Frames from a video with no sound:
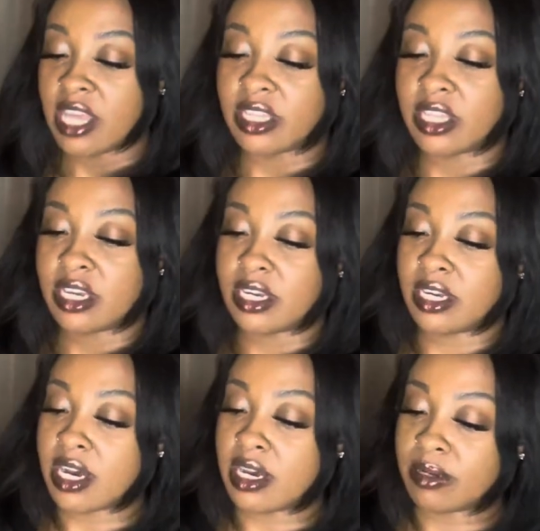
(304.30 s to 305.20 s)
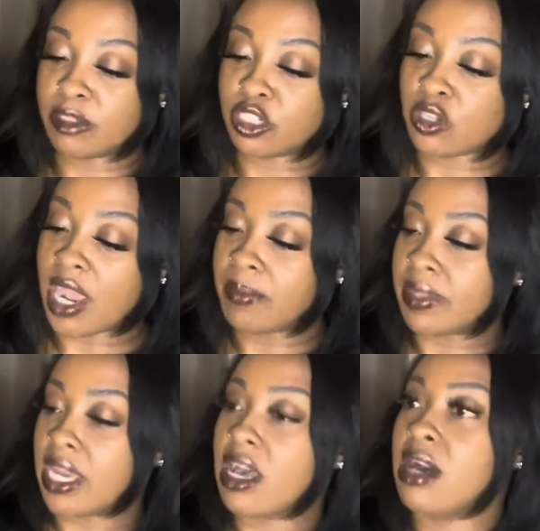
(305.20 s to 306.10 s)
The um, strap
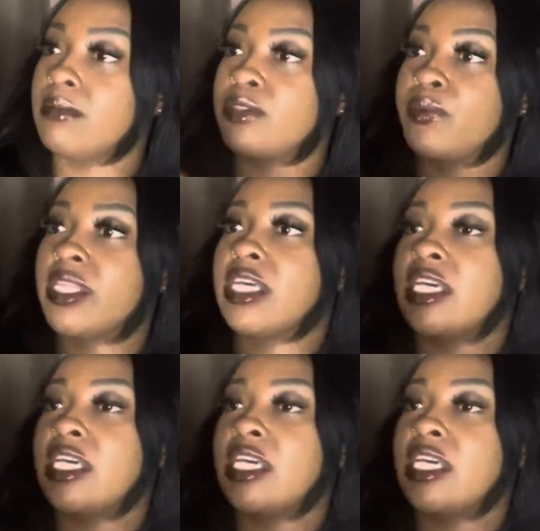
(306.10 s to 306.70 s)
that comes with it